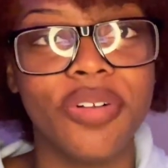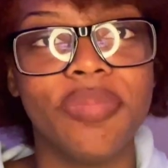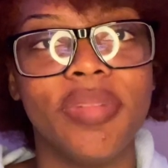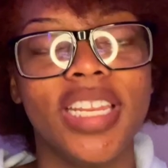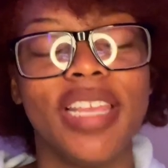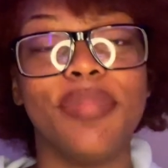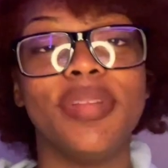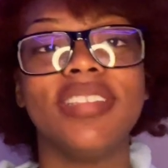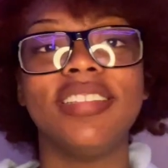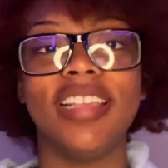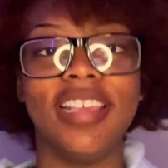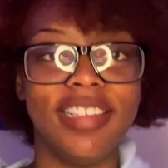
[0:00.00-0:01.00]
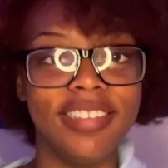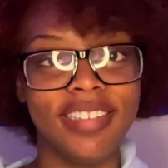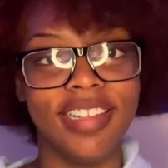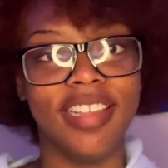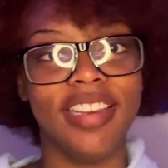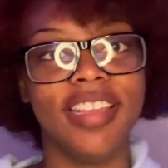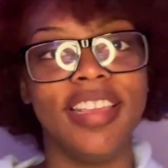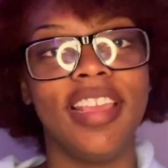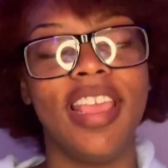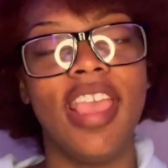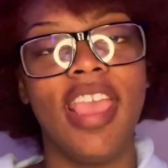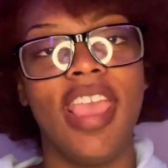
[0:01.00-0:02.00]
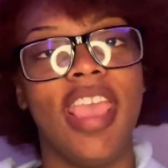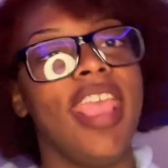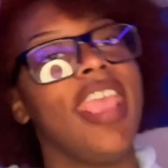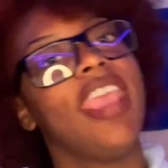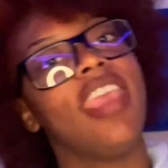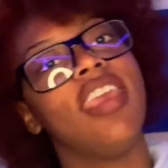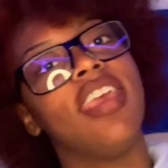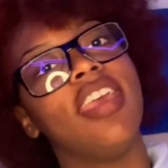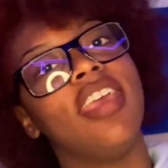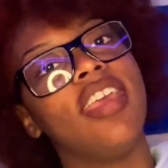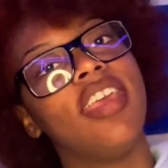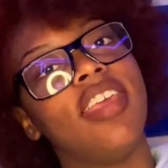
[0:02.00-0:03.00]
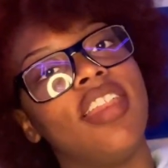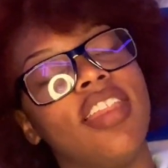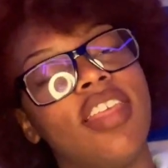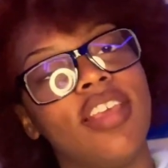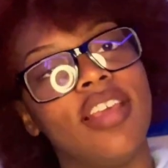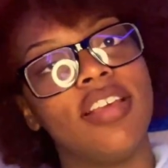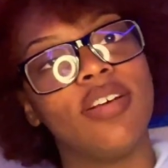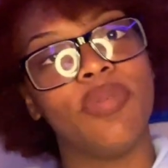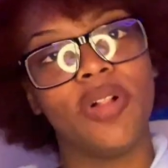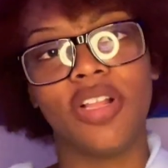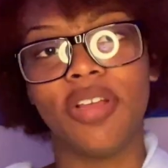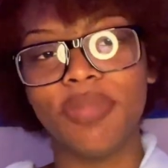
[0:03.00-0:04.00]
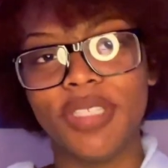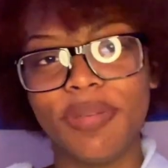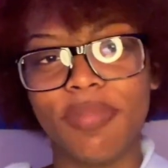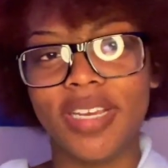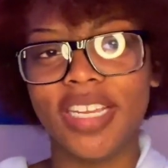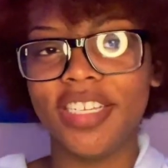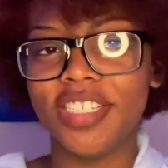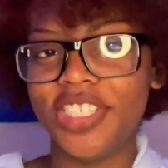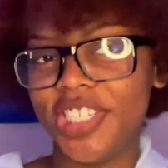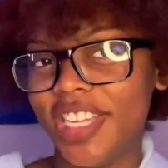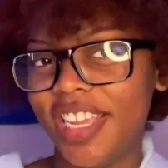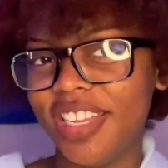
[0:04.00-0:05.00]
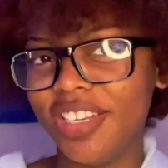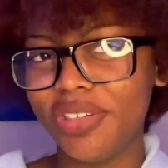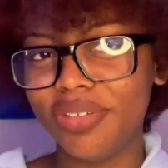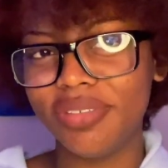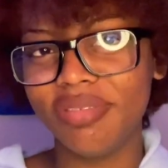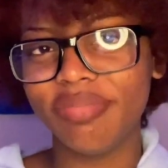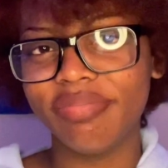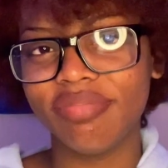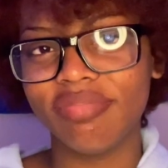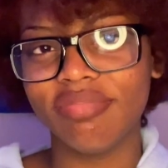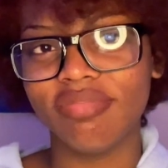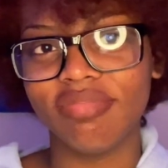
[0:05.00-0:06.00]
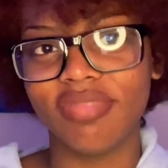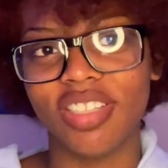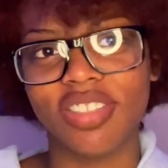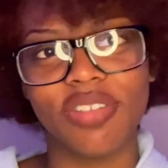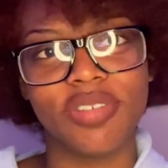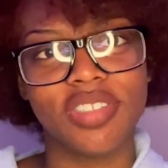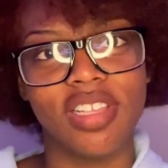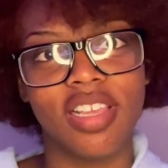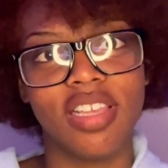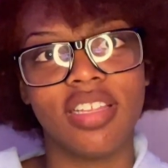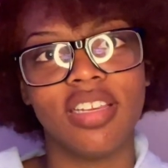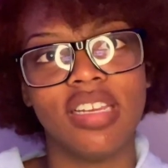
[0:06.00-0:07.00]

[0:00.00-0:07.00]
My name is Isini and welcome to my channel. That's all I say.